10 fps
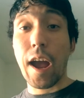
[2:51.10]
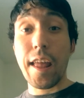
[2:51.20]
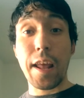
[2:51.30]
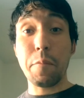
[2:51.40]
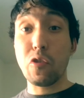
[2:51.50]

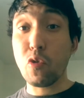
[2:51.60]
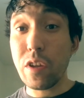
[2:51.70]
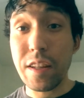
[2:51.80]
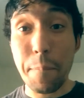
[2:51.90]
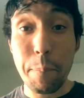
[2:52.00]
and I'm
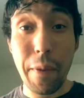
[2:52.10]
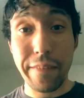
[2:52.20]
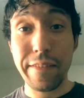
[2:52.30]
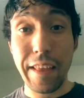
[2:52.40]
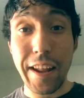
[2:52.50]
doing the
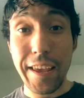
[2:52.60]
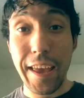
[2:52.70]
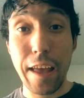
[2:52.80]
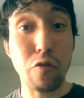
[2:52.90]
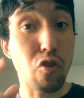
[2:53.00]
best that I
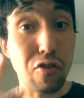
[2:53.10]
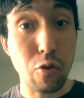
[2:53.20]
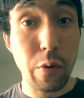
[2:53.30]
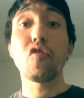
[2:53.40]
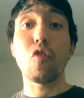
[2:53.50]
can to
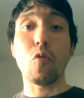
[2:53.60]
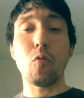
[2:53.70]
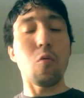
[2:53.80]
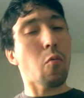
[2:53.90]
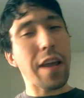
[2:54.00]
do it. So
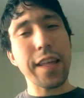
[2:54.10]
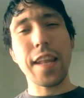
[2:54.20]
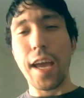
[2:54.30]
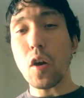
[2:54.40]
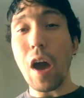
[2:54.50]
right
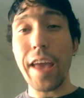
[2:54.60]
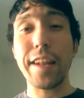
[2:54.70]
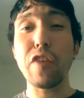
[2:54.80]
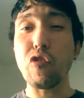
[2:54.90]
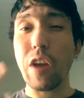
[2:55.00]
now, I
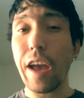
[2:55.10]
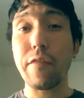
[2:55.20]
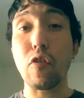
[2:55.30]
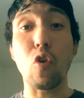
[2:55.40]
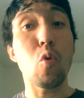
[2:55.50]
need you guys
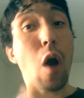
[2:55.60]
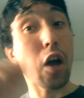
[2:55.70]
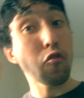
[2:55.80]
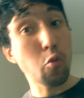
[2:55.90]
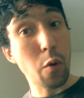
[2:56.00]
to go
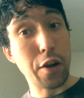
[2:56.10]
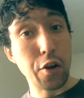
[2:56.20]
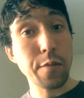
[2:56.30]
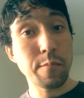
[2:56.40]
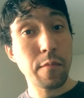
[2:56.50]
on
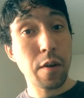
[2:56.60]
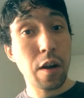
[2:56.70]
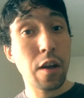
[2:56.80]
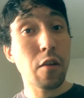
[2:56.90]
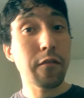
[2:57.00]
Twitter,
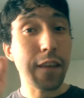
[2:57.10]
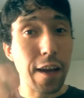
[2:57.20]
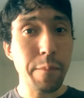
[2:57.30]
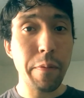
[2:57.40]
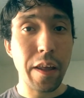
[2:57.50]

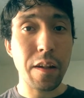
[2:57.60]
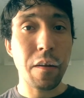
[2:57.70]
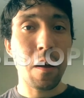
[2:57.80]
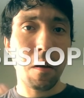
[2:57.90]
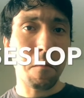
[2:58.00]
type in
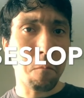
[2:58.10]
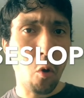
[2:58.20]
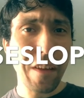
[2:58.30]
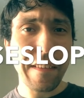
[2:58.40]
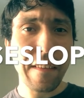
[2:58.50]

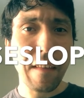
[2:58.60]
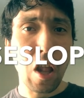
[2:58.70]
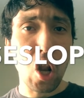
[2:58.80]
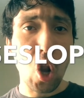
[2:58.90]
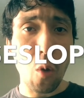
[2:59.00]
Moises
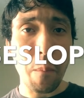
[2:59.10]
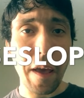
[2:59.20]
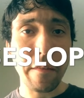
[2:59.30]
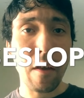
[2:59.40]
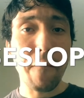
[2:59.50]

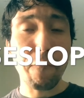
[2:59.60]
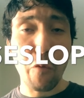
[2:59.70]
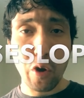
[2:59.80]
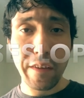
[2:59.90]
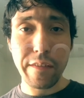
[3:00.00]
Lopez
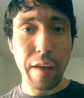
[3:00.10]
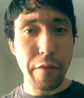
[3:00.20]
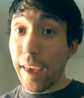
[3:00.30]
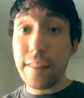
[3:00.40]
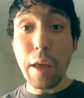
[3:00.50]
47,
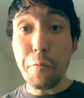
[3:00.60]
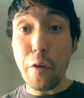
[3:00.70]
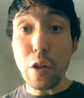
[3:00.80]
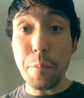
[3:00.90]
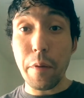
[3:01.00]
hit that follow